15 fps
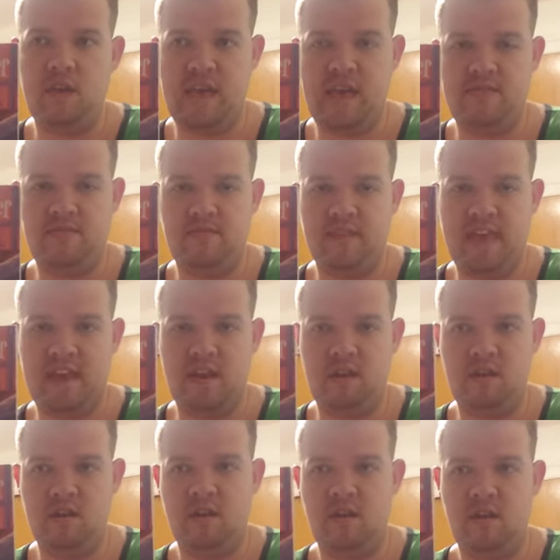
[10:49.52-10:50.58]
And
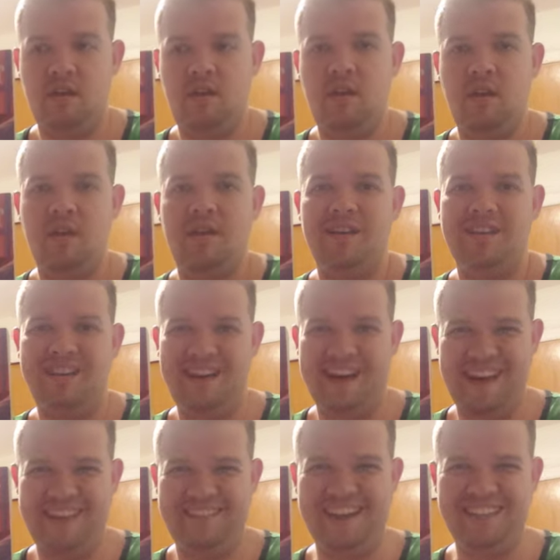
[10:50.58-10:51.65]
then
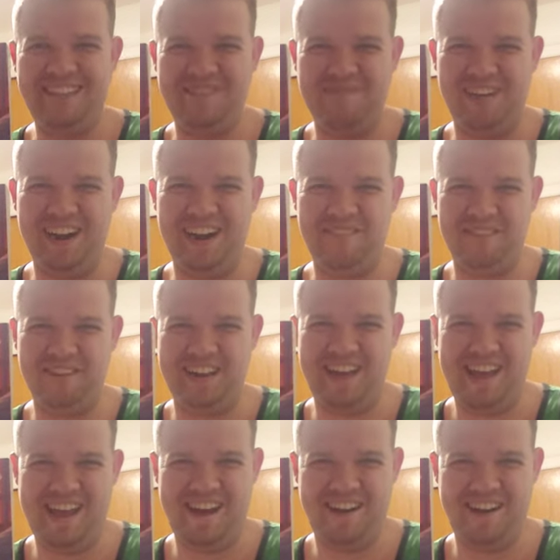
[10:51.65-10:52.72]
I like the part where
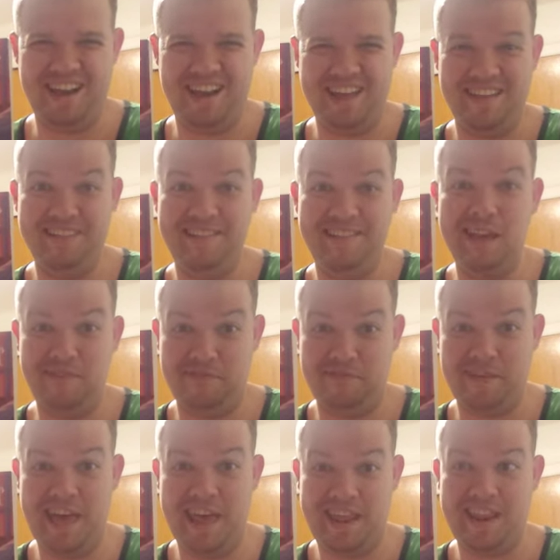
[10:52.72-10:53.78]
Harry
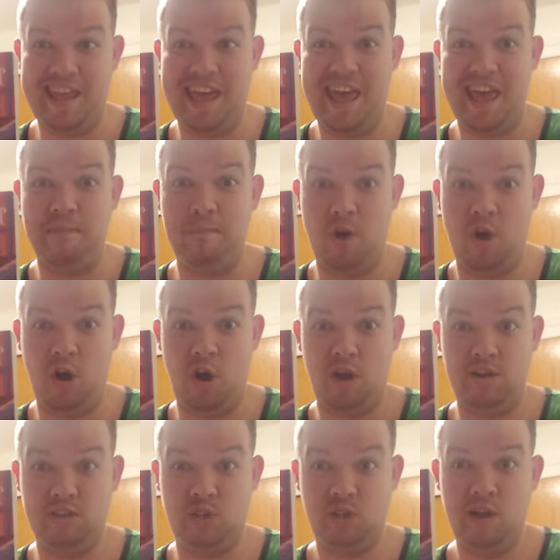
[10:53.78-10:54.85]
inflated Aunt
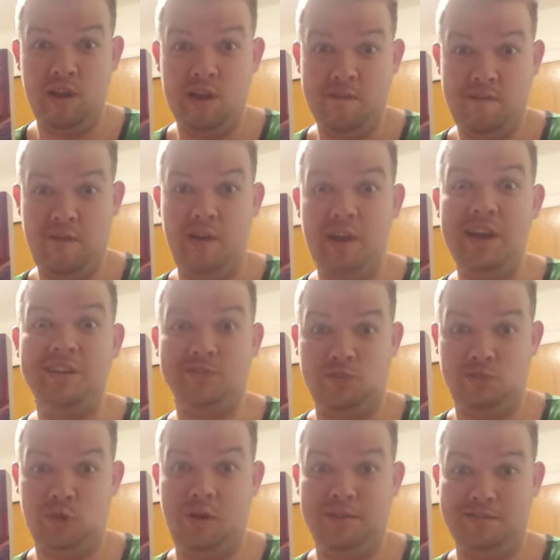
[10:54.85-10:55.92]
Marge for
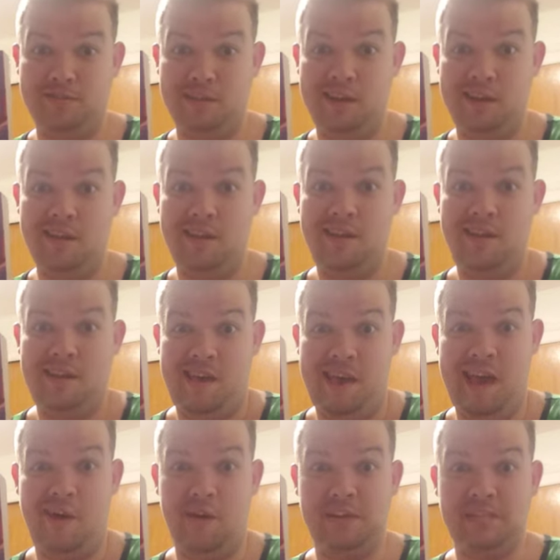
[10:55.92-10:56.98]
insulting
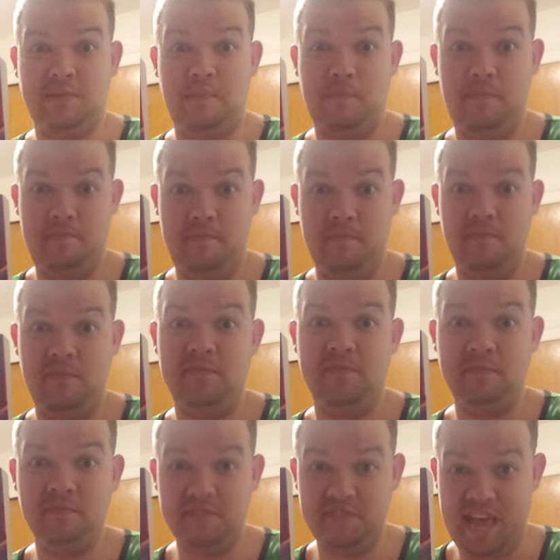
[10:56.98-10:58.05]
Harry's
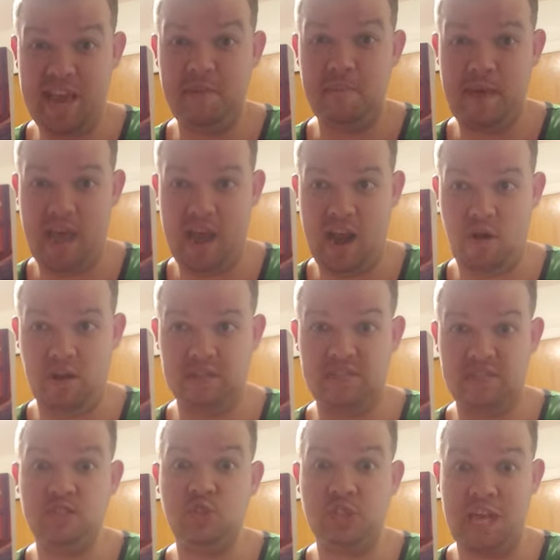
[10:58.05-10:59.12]
dead
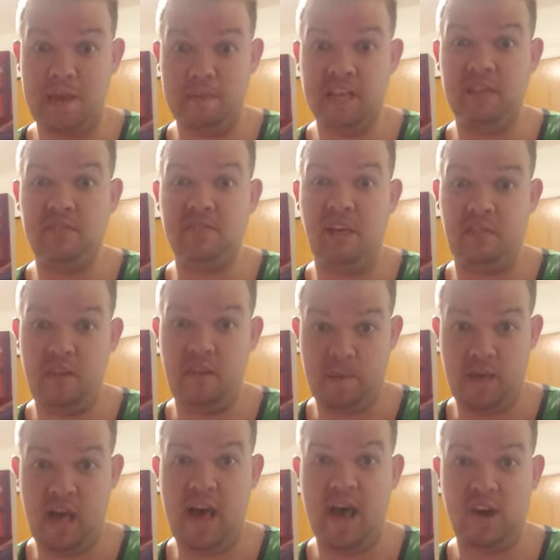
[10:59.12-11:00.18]
parents, James and Lily
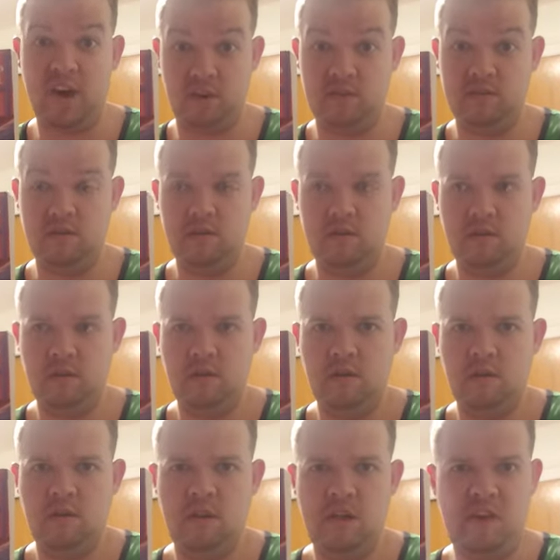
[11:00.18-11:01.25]
Potter,
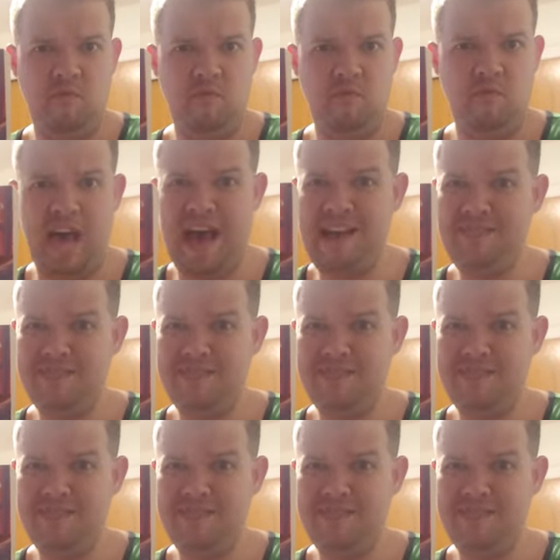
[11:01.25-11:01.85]
which I